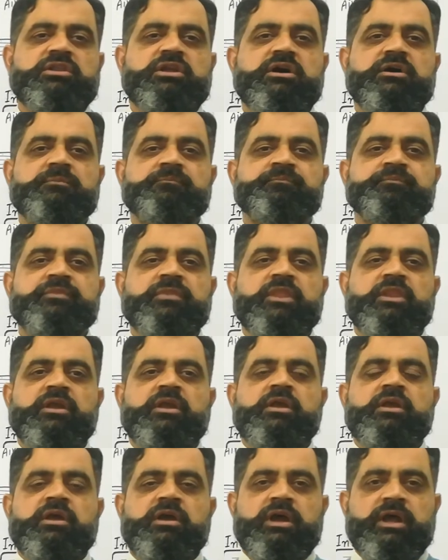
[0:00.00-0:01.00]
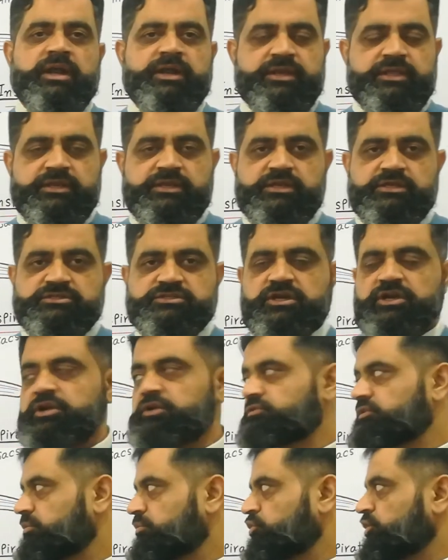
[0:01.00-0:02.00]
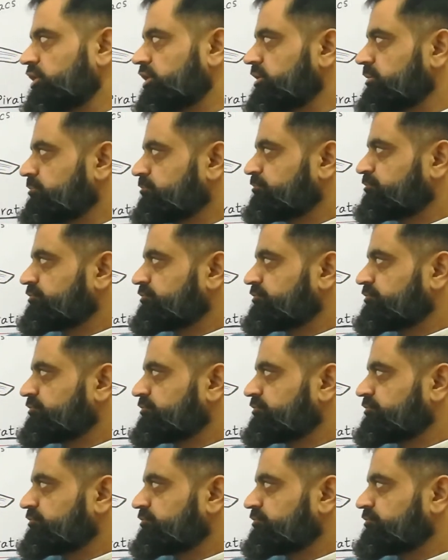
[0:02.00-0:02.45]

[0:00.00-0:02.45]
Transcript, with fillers: the anterior side of the body